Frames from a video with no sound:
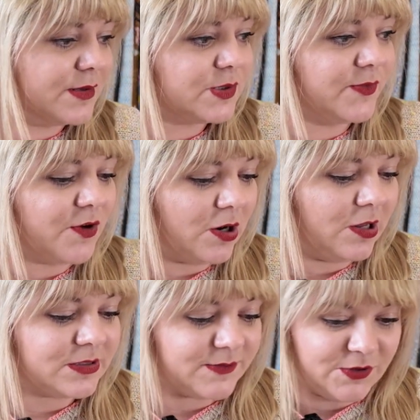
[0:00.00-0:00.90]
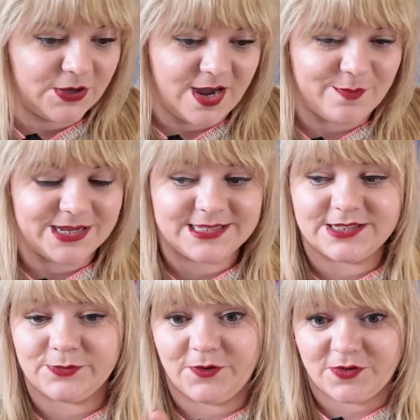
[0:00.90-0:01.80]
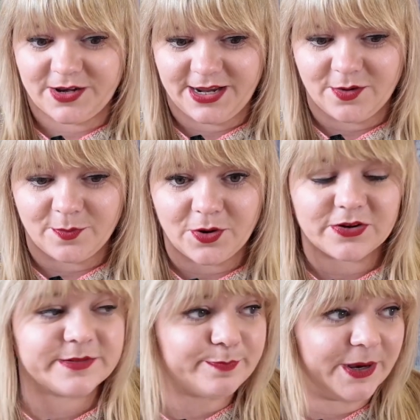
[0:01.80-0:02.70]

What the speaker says: So we've got lots of new yarn bases. We've got the Neon Box.